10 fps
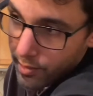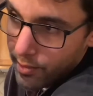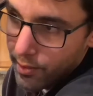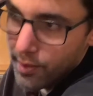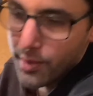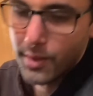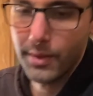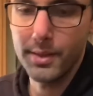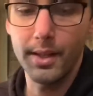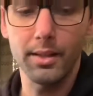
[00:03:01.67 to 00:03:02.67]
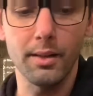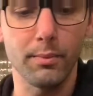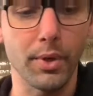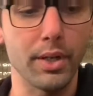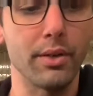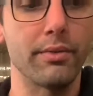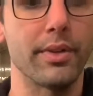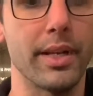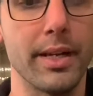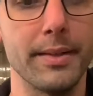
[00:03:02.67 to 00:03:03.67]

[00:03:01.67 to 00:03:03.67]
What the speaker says: So I'll set them right over there.